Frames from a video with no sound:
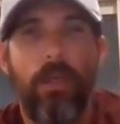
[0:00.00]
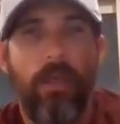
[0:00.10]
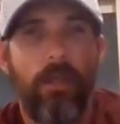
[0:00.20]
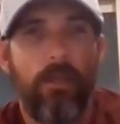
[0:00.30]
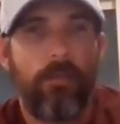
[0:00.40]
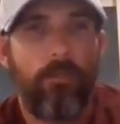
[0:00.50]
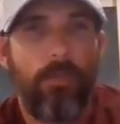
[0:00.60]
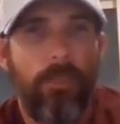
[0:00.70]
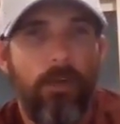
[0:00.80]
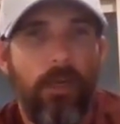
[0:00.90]
And
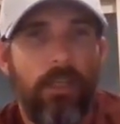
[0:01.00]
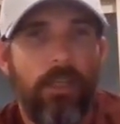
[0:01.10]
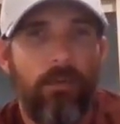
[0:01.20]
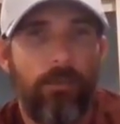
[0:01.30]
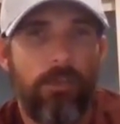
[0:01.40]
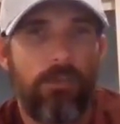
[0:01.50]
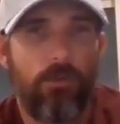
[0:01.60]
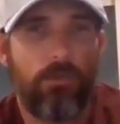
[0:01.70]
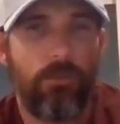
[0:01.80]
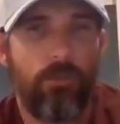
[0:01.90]
you're not giving them a
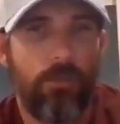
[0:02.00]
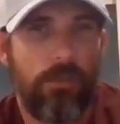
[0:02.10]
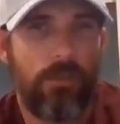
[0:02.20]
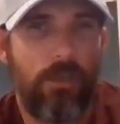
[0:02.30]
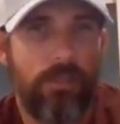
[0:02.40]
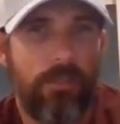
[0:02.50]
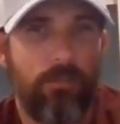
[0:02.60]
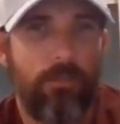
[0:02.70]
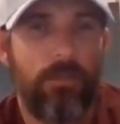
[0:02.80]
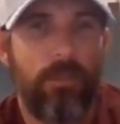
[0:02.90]
social, which is
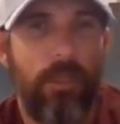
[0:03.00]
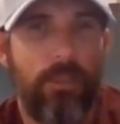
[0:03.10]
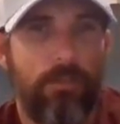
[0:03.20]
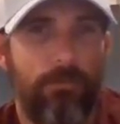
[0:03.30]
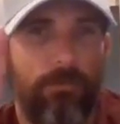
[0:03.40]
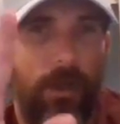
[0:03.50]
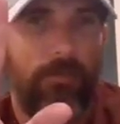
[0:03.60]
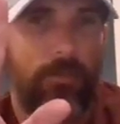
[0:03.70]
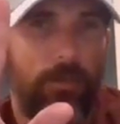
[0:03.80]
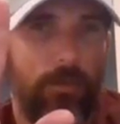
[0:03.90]
awesome. And that's a
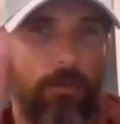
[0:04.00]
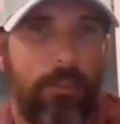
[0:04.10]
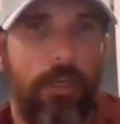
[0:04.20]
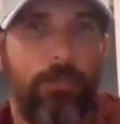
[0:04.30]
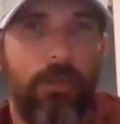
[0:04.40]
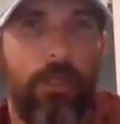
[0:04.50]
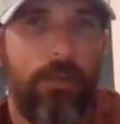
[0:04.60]
5-year-old company.